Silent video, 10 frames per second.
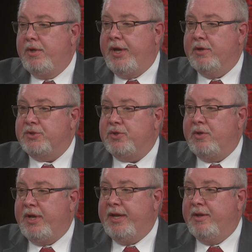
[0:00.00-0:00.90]
You know,
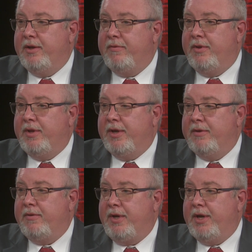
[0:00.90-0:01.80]
certainly
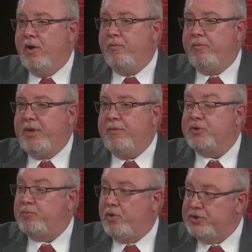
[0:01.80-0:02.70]
the you know,
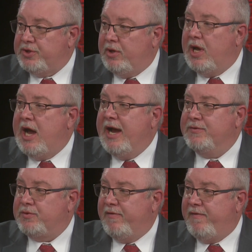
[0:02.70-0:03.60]
people's personal
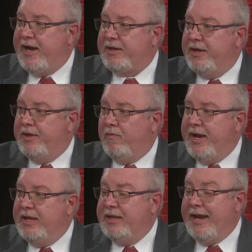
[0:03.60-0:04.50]
lives were affected. The
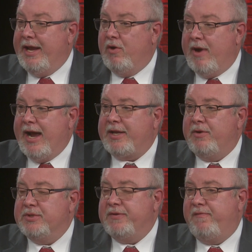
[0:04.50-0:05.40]
way that they
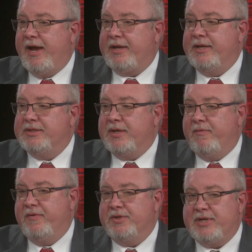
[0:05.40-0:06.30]
interacted was affected.
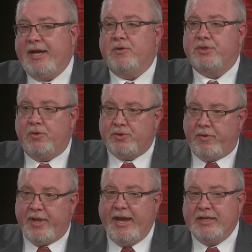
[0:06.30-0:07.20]
Some of their
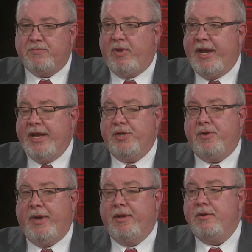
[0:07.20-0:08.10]
psychosocial things played
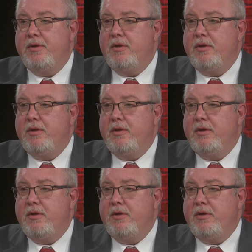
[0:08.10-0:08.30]
into it,